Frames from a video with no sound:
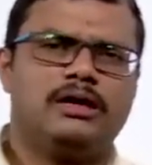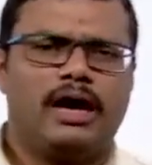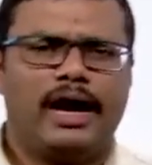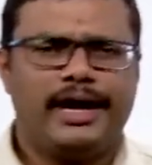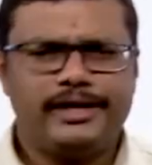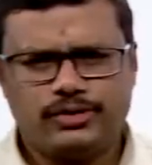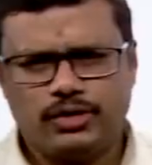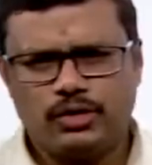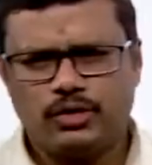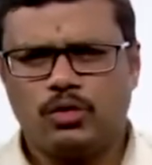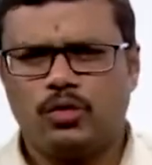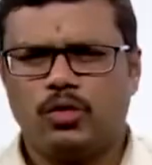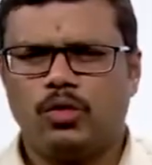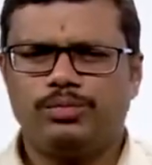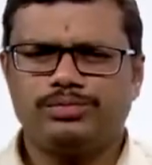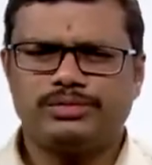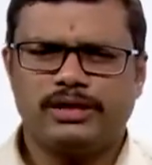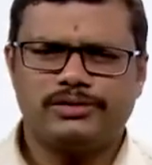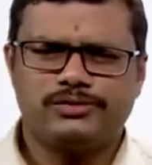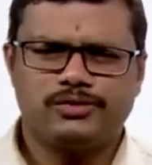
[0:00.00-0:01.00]

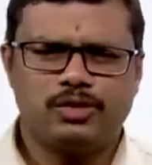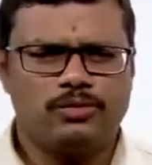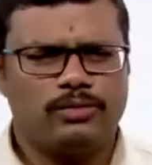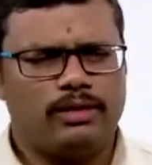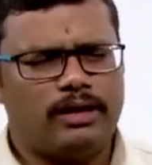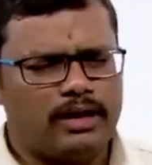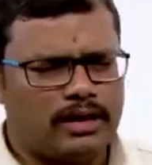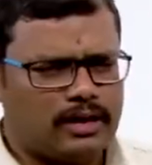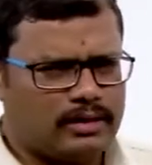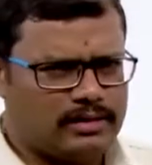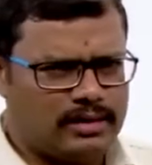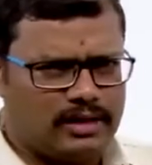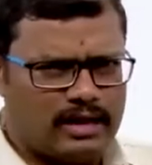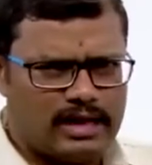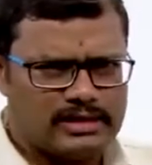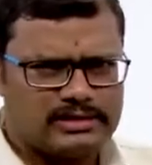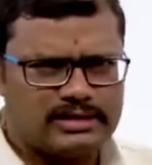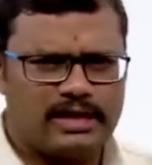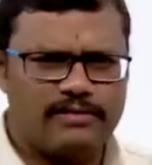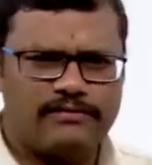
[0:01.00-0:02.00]
isotopes, isobar, the
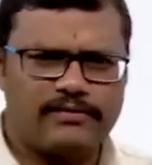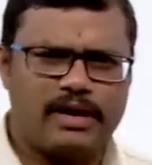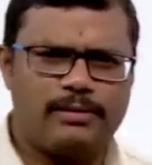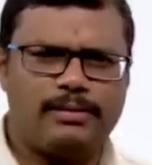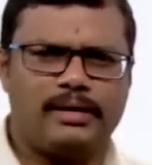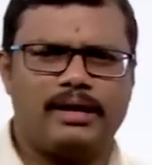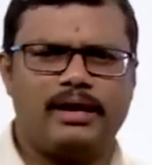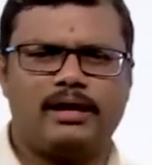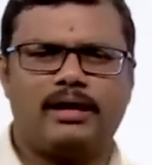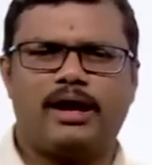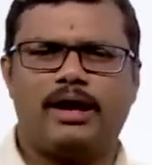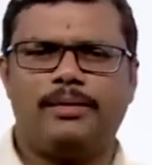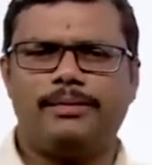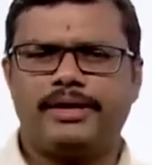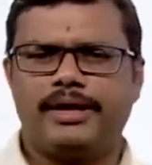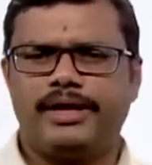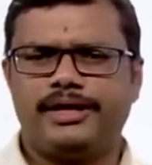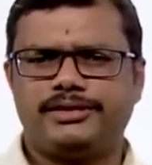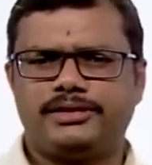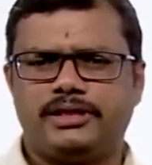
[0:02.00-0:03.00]
laws of chemical
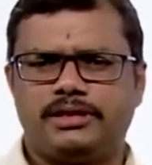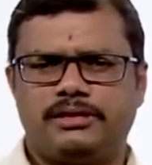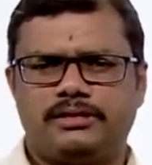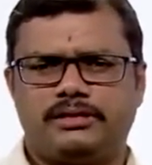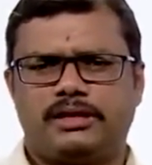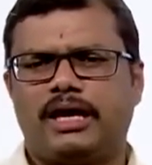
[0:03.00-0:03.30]
combination,